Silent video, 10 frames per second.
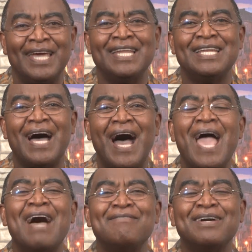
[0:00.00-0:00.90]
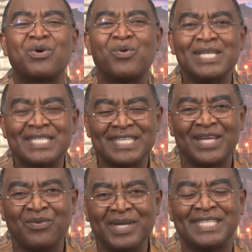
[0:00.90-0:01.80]
and I have a
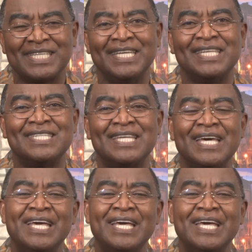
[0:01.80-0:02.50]
question which is,